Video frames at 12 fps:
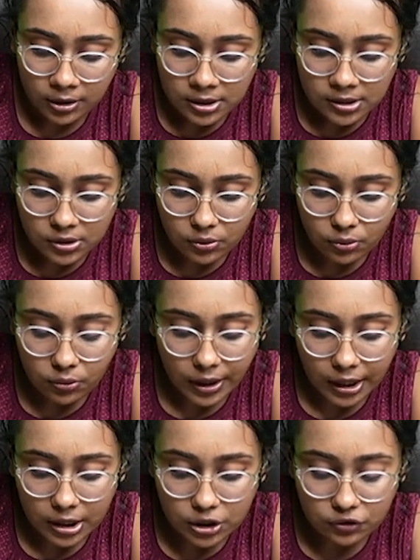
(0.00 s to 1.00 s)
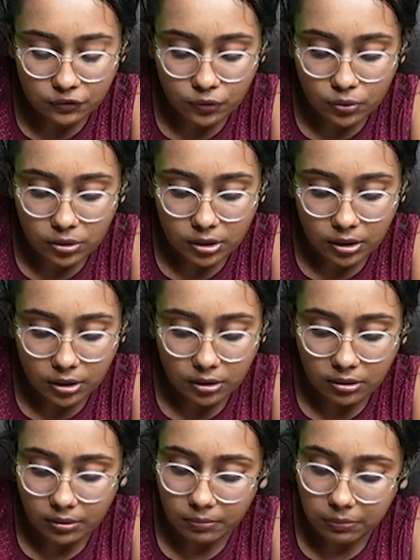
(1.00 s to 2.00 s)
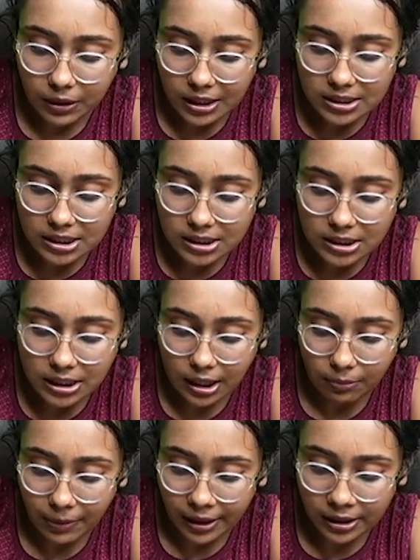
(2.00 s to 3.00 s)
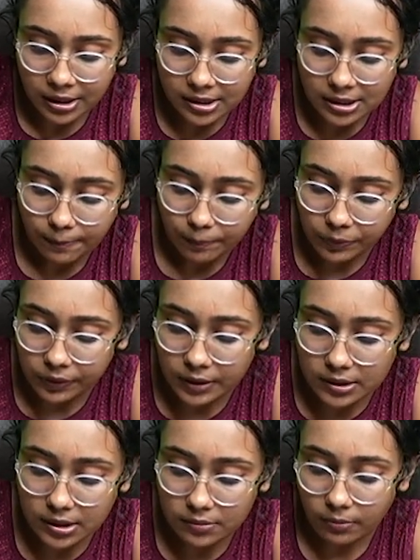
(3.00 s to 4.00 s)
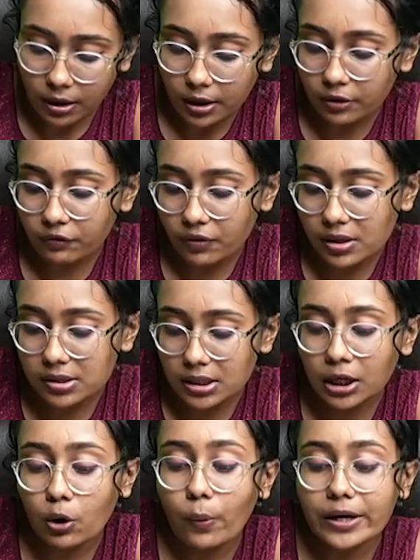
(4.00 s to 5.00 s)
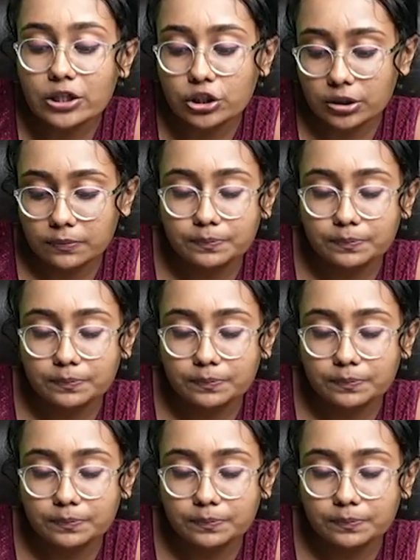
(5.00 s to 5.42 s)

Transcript: So NH4 plus Cl minus. This is my first equation.